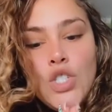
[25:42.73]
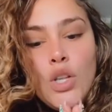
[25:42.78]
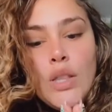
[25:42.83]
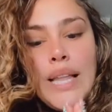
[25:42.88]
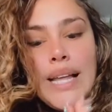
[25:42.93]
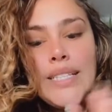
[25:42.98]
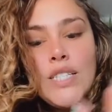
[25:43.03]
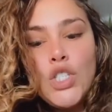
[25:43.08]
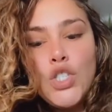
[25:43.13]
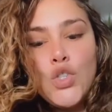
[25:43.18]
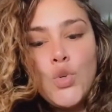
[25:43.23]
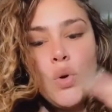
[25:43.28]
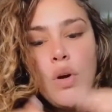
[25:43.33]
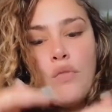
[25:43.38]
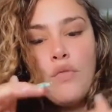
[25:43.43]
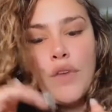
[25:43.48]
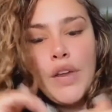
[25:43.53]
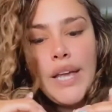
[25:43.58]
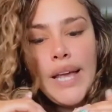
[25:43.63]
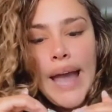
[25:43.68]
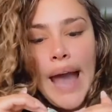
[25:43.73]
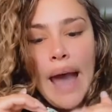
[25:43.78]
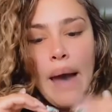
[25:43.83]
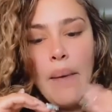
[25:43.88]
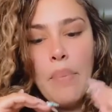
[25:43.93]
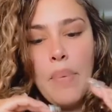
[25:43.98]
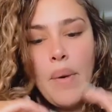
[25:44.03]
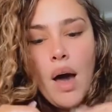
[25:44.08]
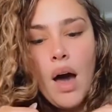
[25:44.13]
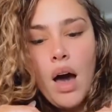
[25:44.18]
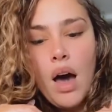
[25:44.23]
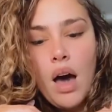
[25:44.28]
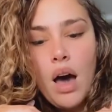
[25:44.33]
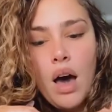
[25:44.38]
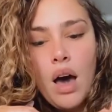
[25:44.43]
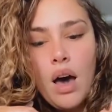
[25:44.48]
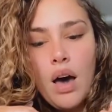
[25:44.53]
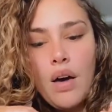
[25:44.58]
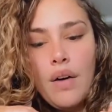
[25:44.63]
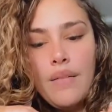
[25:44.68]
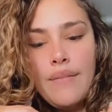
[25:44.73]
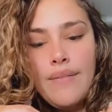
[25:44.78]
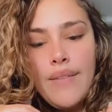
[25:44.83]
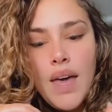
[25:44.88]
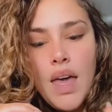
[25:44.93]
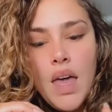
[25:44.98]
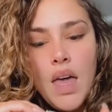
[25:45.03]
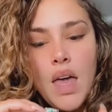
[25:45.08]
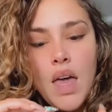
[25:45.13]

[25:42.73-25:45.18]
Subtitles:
So let's do a recap of